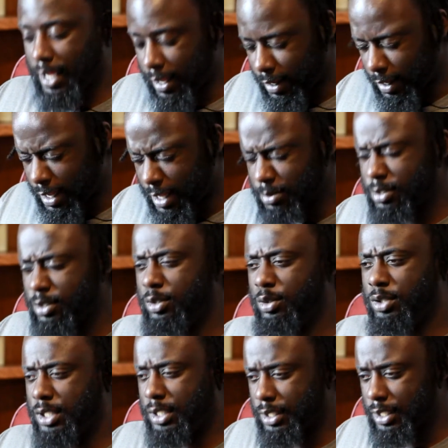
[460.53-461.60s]
Yeah,
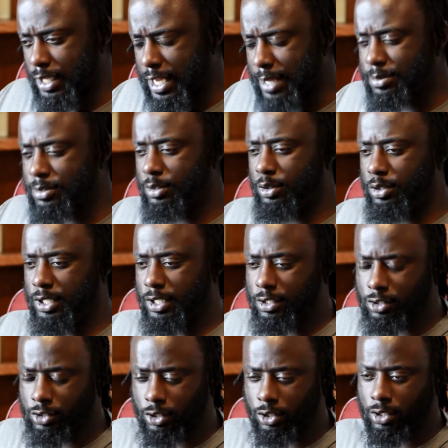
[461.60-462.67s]
absolutely, absolutely.
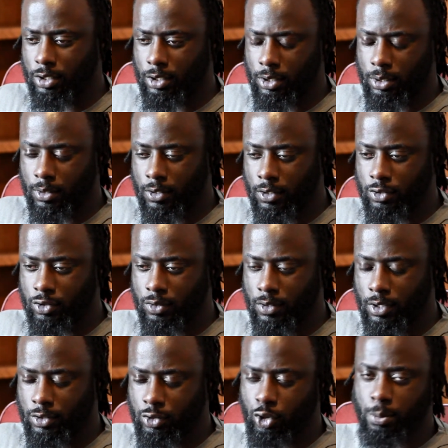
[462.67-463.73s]
Because
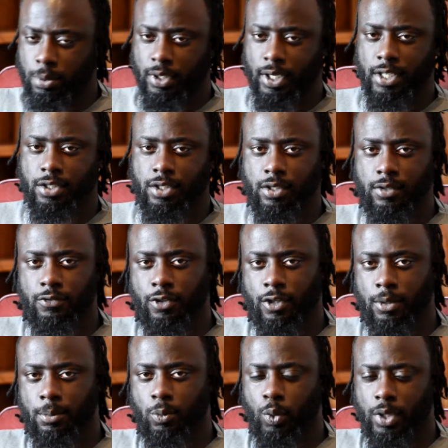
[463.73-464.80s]
the jubilation
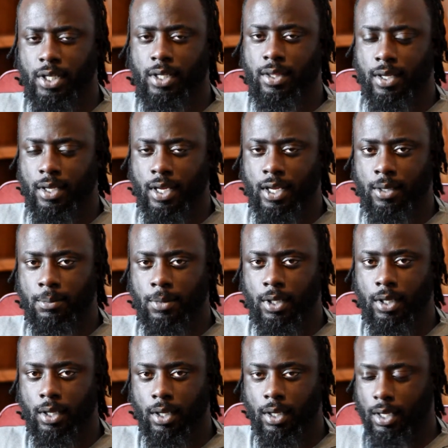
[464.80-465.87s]
from winning the game
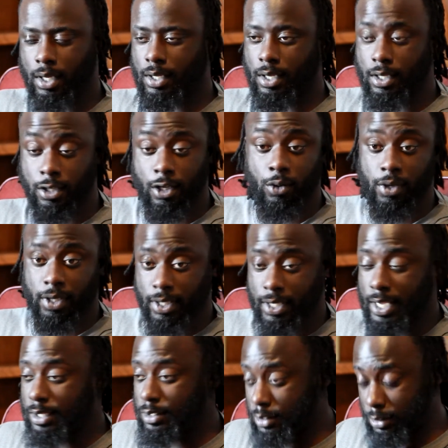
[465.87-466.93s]
and knowing
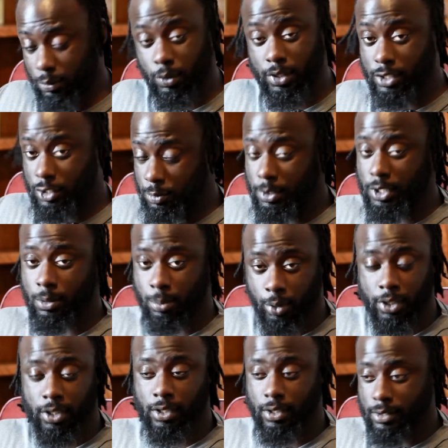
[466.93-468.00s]
that we just beat a
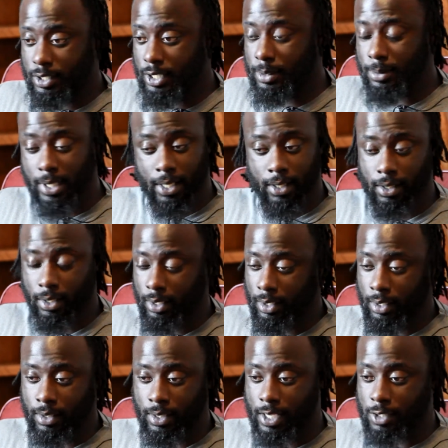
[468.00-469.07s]
pretty good team
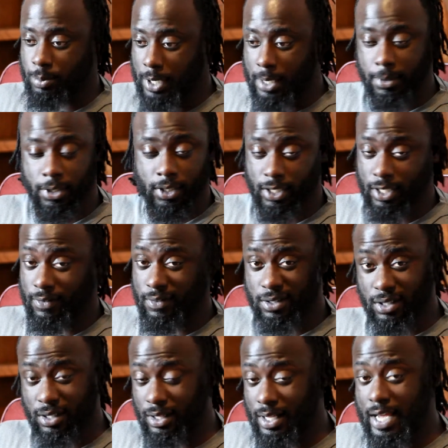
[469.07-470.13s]
that's probably going to give
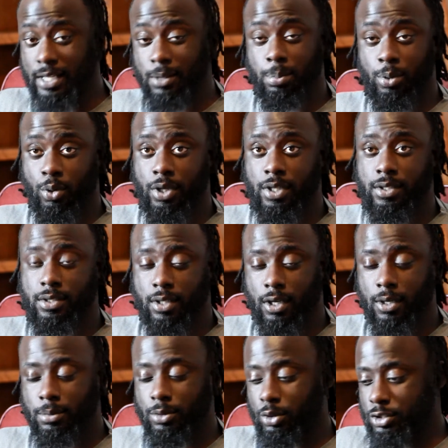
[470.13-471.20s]
us a lot of points
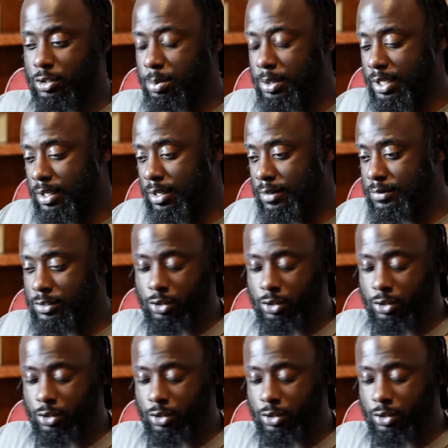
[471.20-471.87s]
towards the playoffs.